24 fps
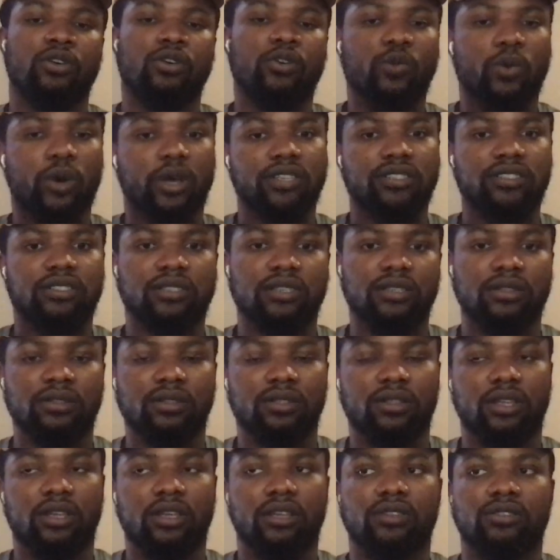Question
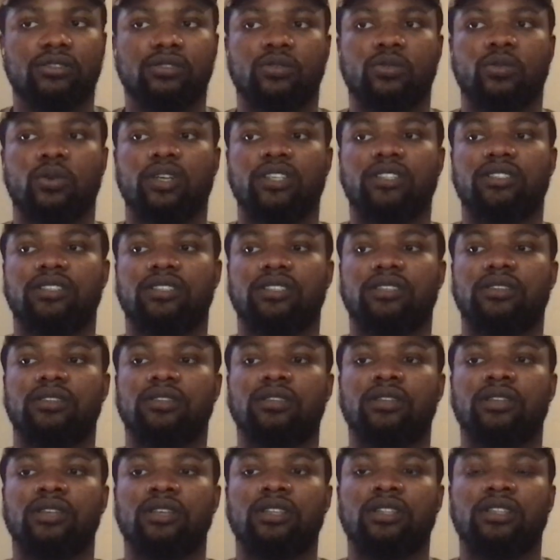
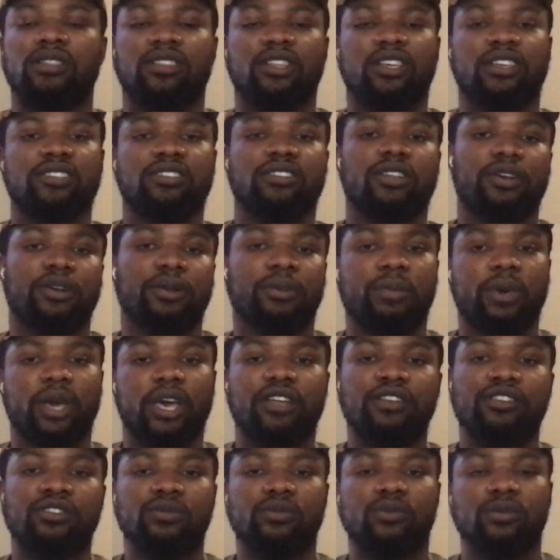things that are
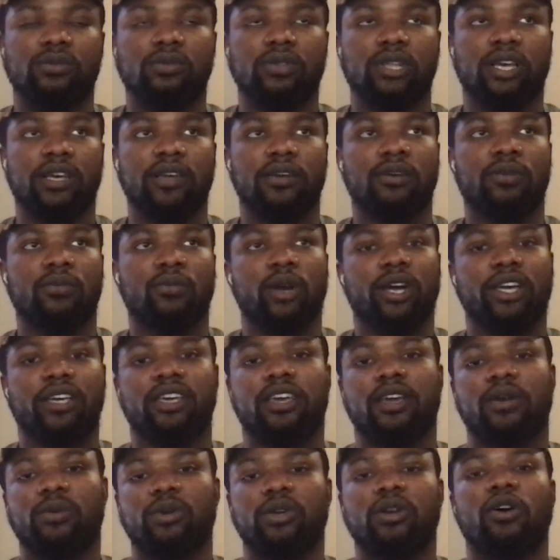manual, like why
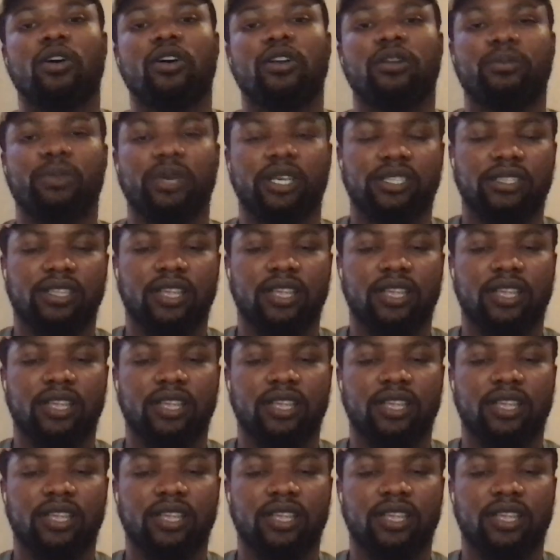can't we automate